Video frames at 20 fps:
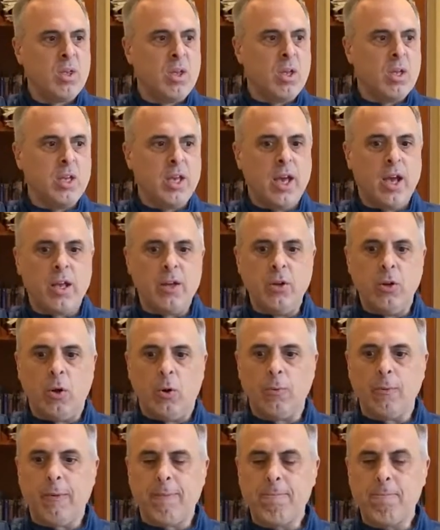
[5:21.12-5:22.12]
Yeah,
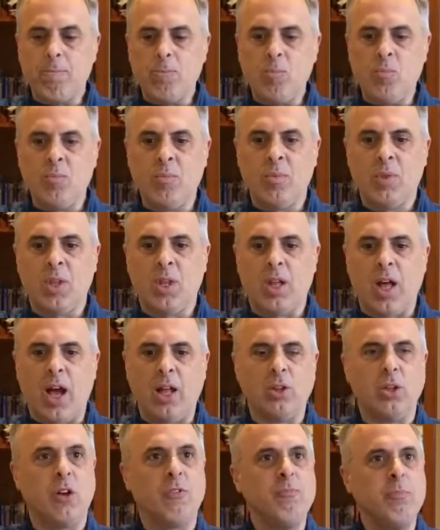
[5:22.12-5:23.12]
I
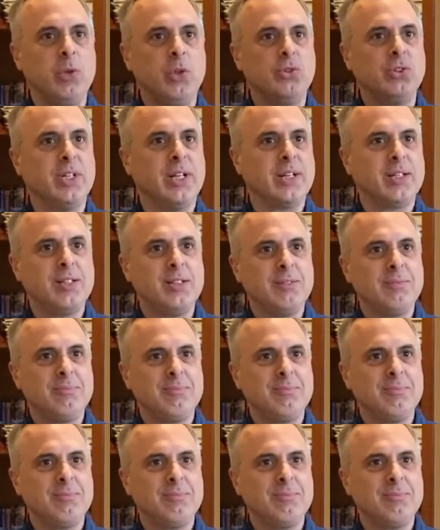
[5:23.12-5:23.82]
love music,